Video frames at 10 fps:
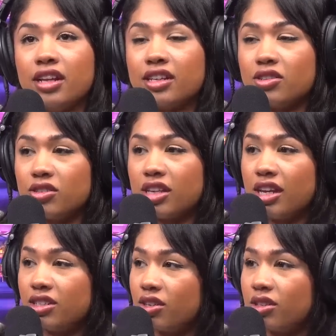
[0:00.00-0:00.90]
Like you
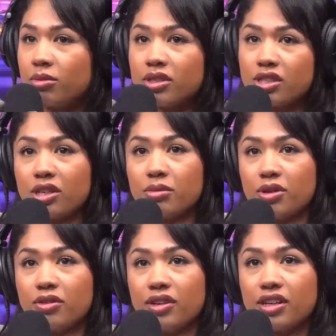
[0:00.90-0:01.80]
said, turn them into your
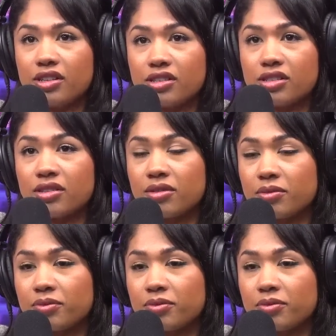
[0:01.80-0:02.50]
motivators. Okay.